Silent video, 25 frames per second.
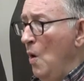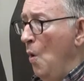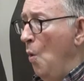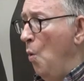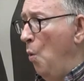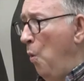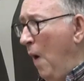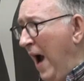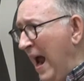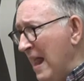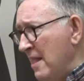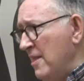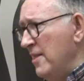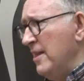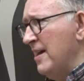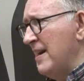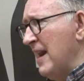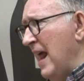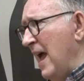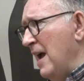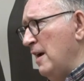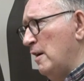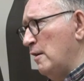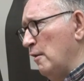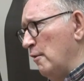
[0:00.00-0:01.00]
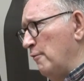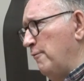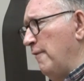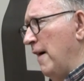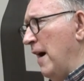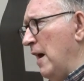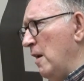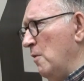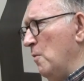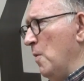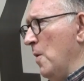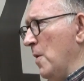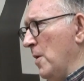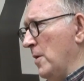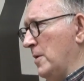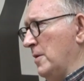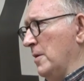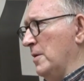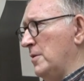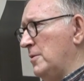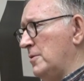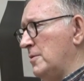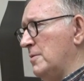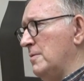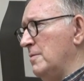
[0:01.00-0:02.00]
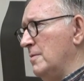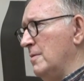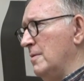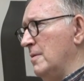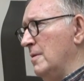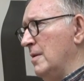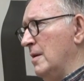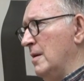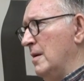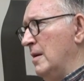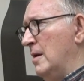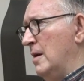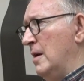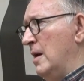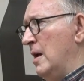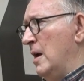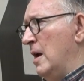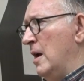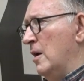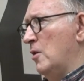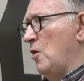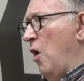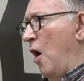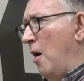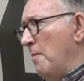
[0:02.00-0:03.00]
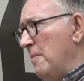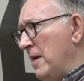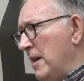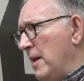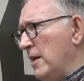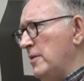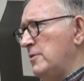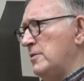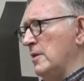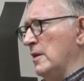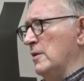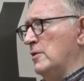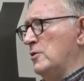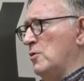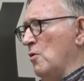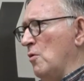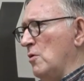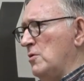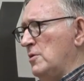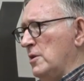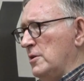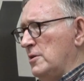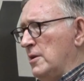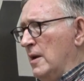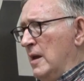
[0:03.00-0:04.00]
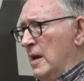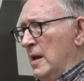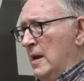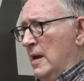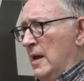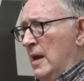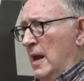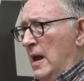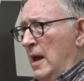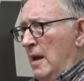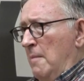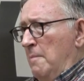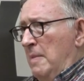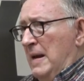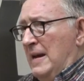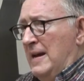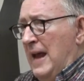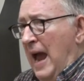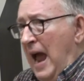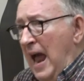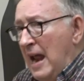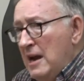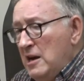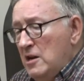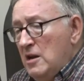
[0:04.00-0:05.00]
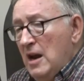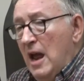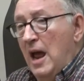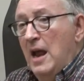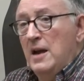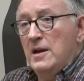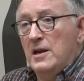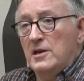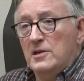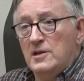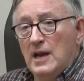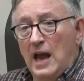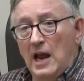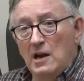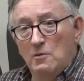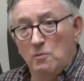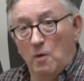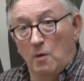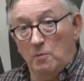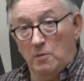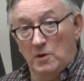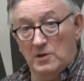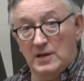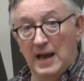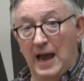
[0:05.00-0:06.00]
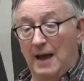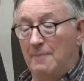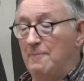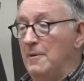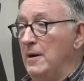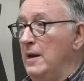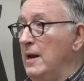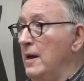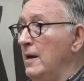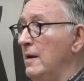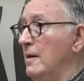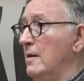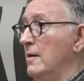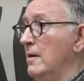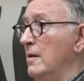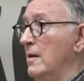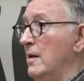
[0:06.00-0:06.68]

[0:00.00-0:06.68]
When the rank and file workers, communists and socialists, began to understand what was happening.